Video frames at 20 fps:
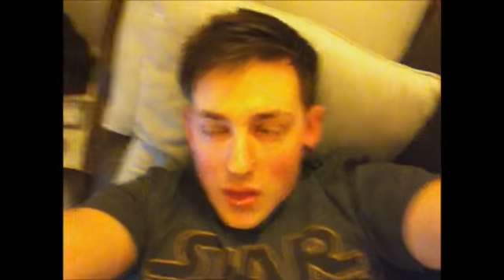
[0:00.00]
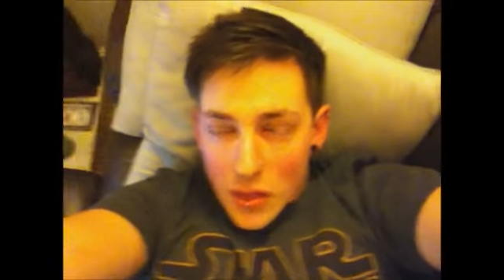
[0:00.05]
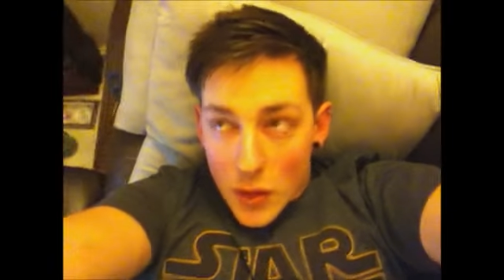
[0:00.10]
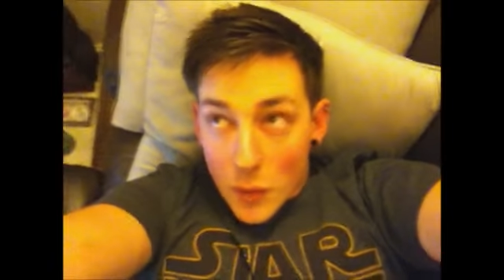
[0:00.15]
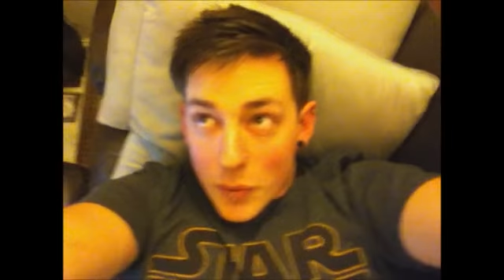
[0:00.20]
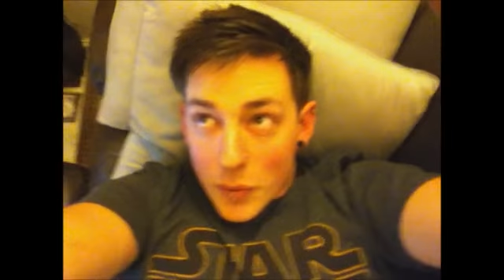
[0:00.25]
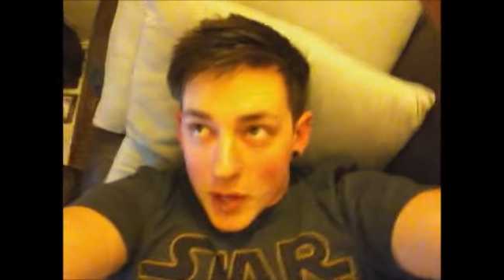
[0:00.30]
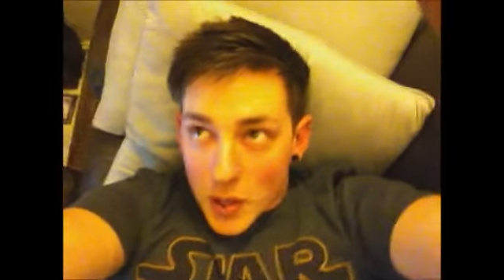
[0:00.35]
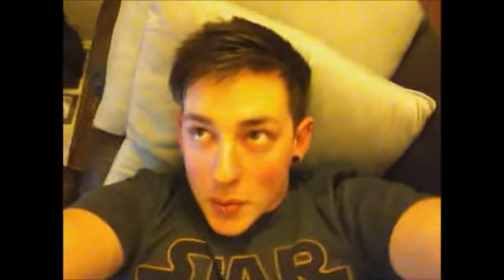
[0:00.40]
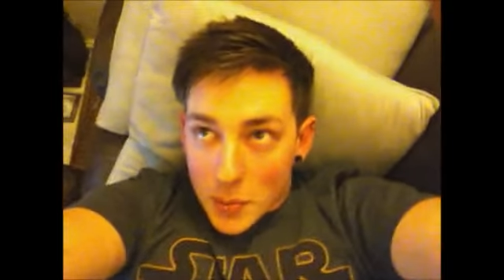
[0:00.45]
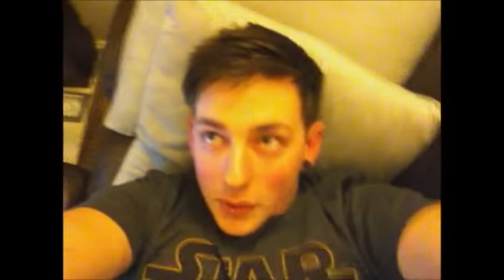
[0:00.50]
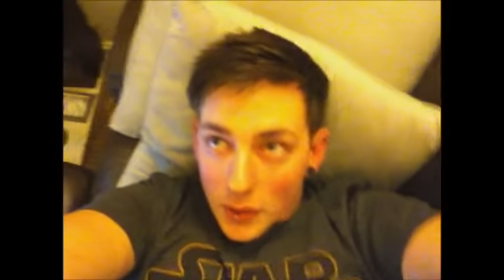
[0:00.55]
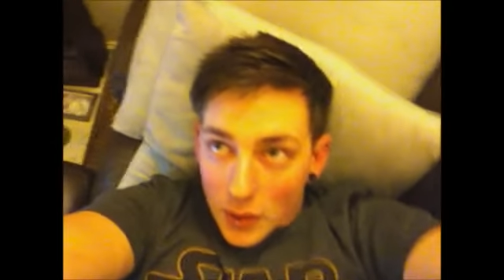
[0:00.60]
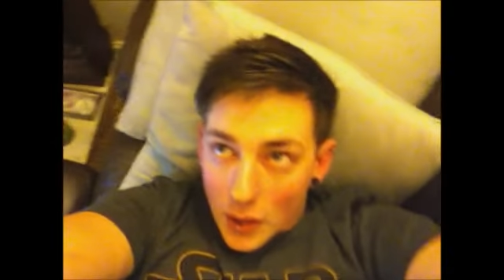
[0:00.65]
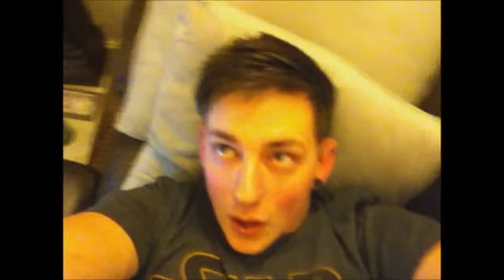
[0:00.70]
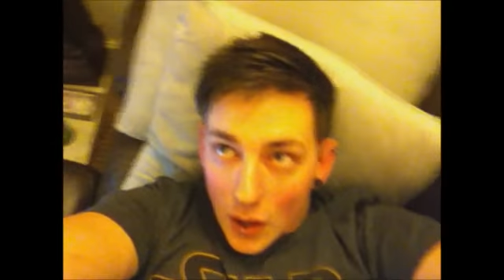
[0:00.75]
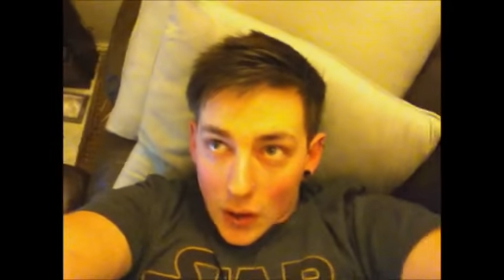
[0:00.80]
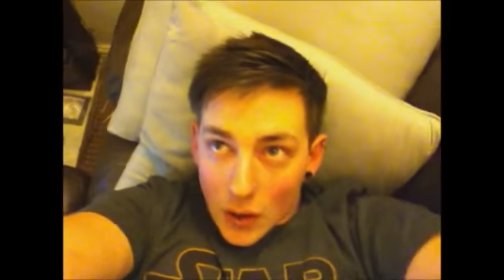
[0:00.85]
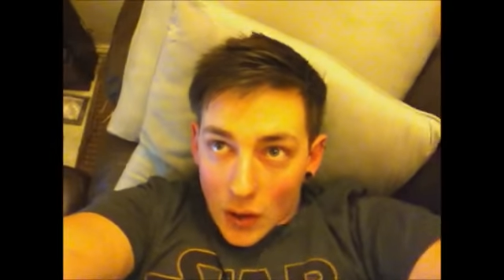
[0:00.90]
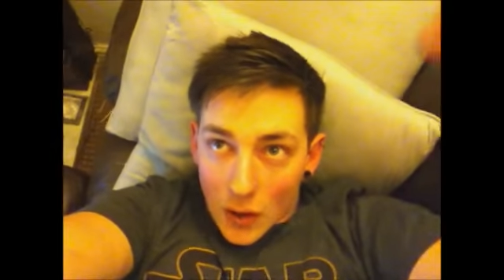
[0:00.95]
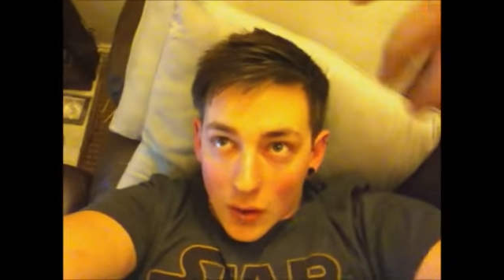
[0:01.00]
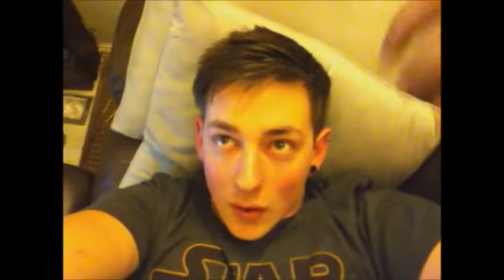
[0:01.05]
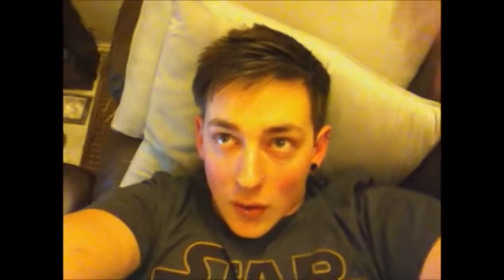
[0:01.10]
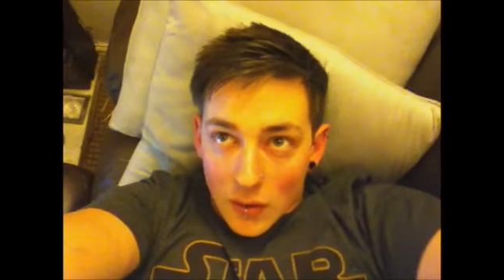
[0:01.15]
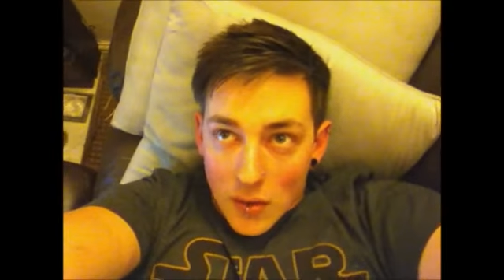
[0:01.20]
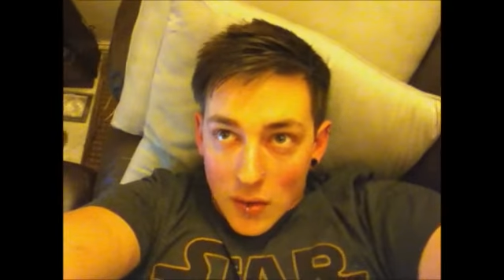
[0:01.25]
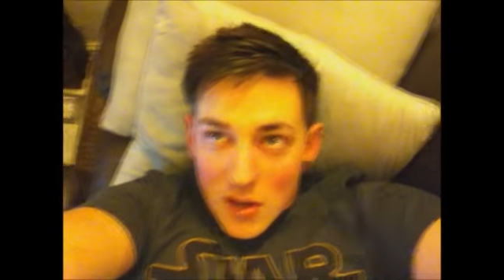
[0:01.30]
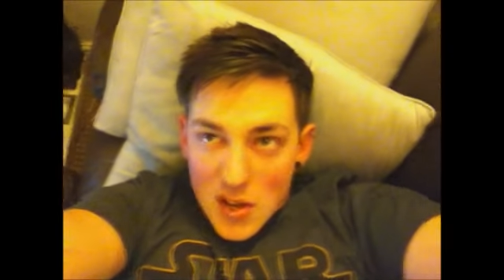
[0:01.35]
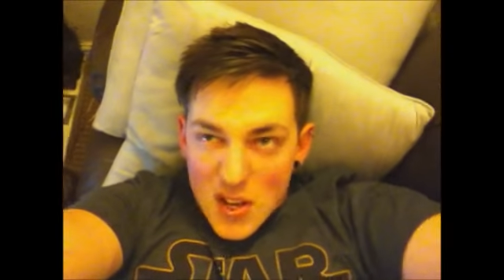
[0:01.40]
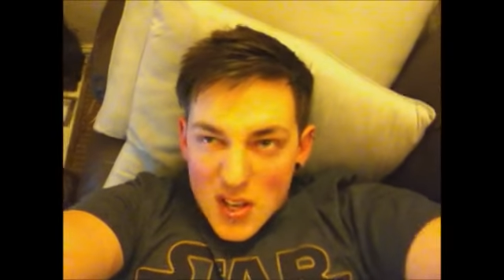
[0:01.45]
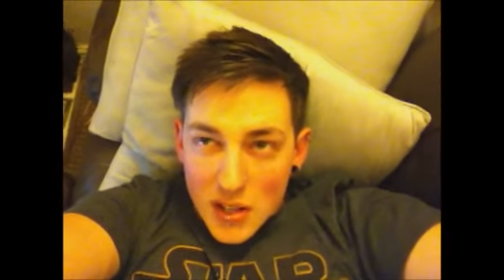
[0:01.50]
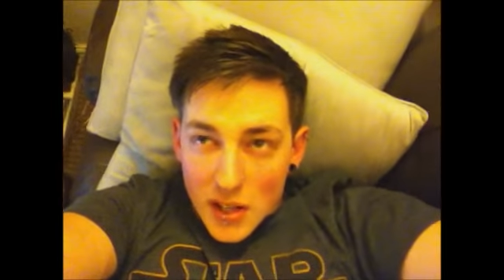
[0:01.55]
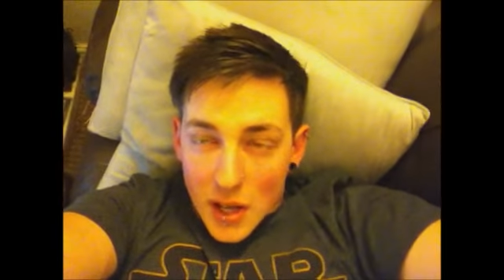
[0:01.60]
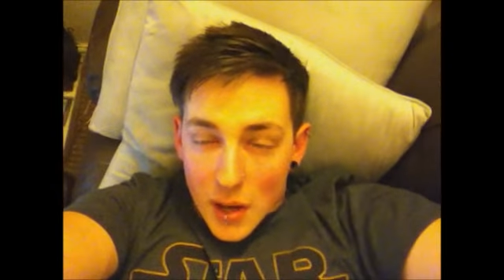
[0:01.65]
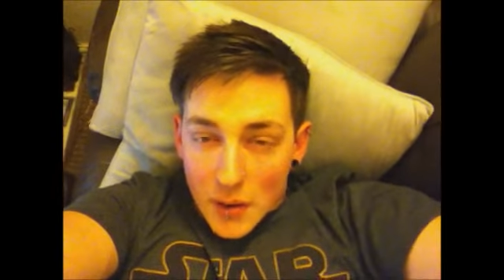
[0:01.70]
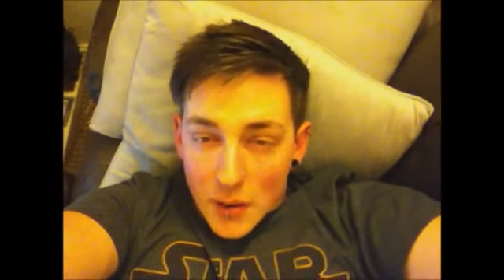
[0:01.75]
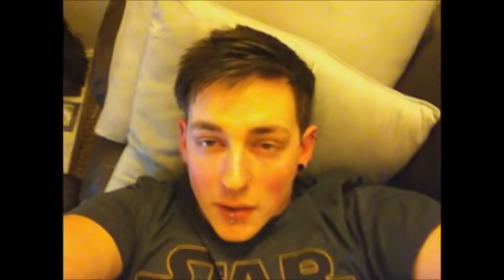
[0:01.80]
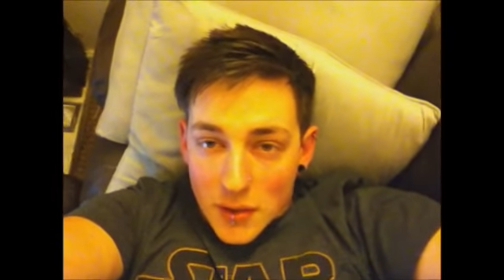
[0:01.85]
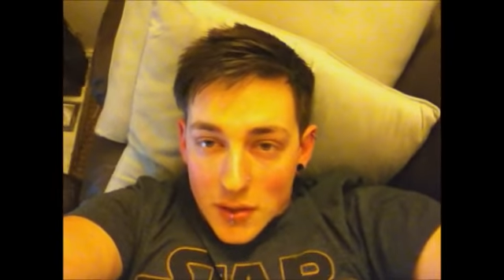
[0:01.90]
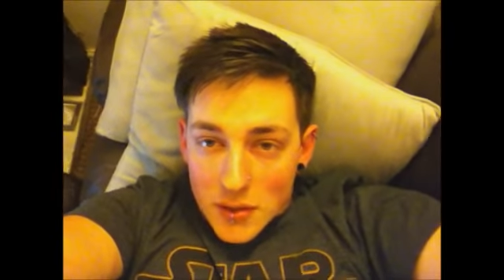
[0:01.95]
the people or
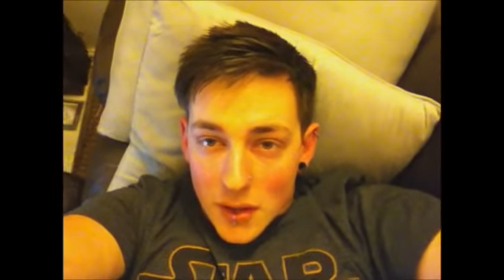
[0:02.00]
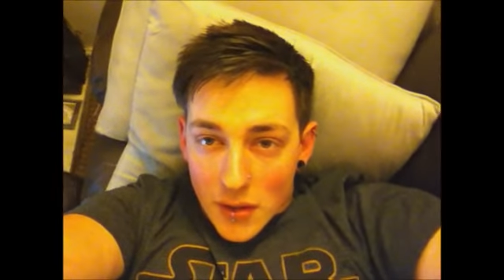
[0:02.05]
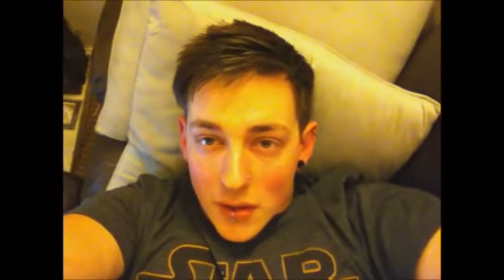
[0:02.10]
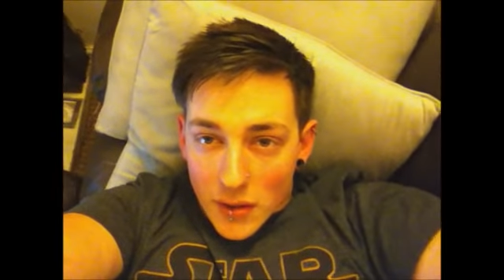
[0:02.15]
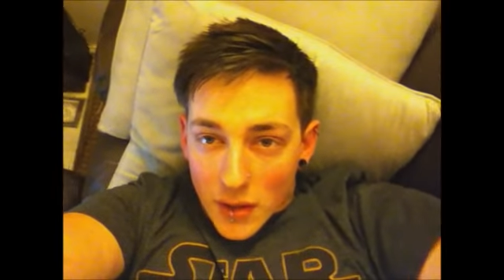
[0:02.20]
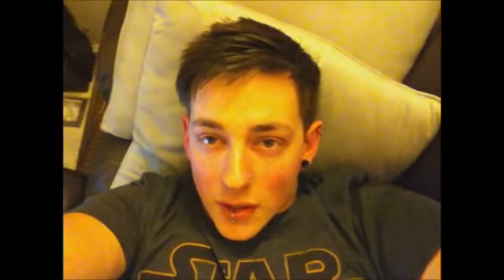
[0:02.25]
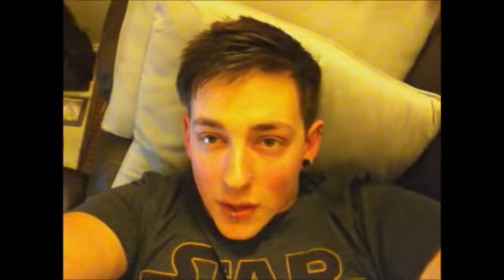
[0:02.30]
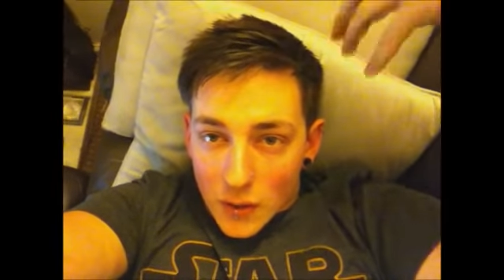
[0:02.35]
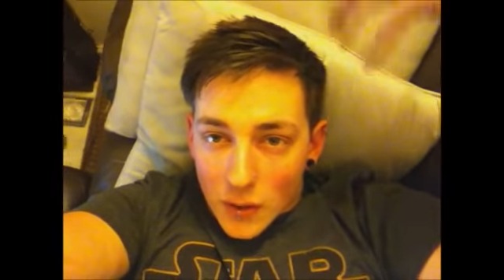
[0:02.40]
characters I think